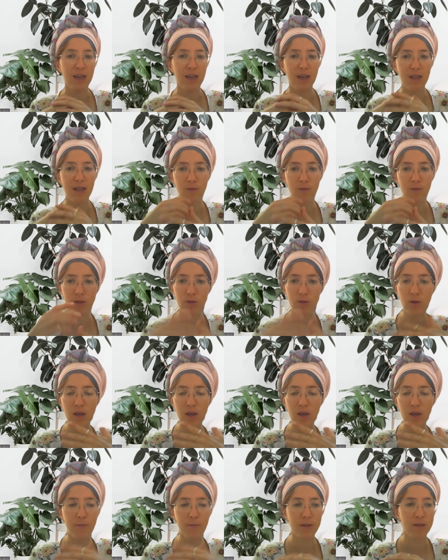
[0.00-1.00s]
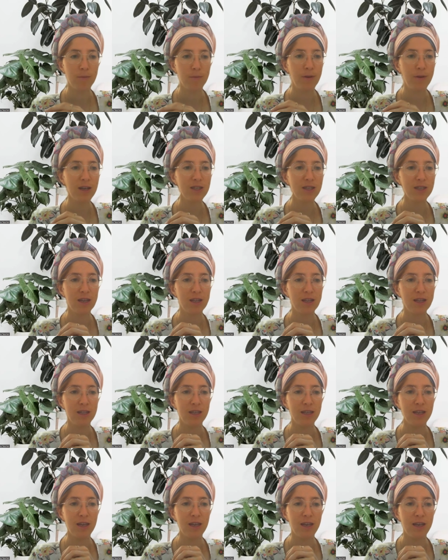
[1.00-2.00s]
And they were talking about the Parsha, and
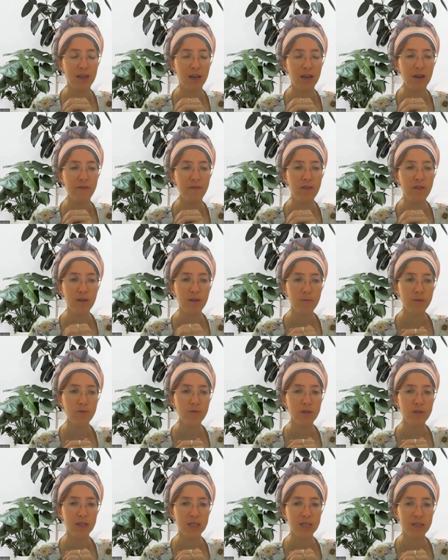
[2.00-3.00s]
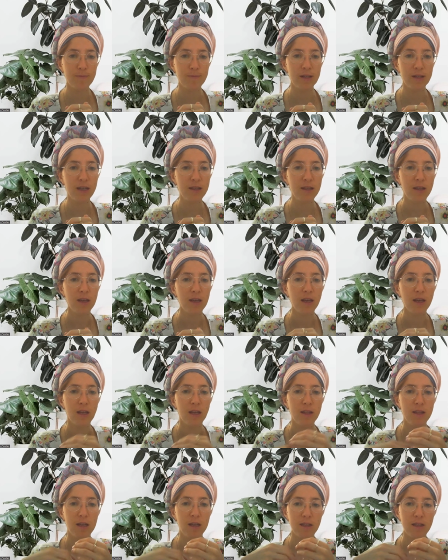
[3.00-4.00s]
Rav Nir Manus explained
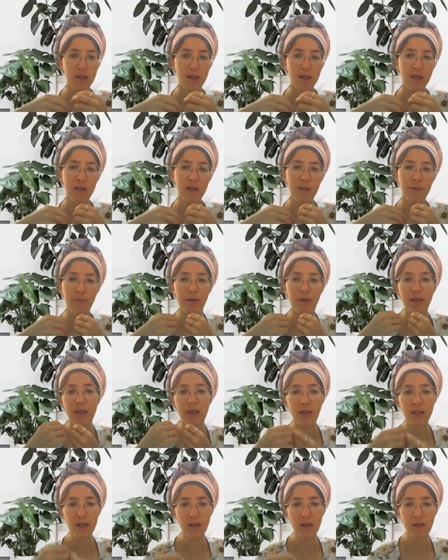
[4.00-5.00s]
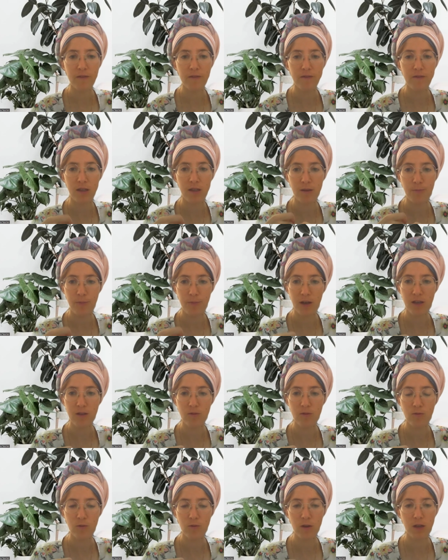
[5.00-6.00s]
that the beginning of the
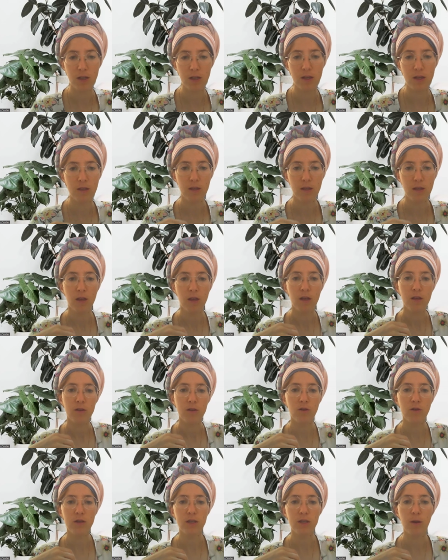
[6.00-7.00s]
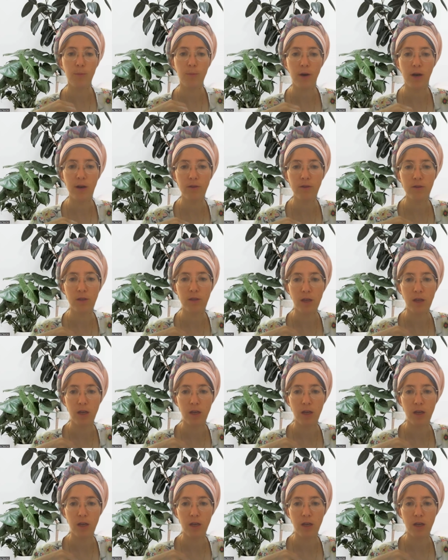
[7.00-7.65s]
pasuk, it talks about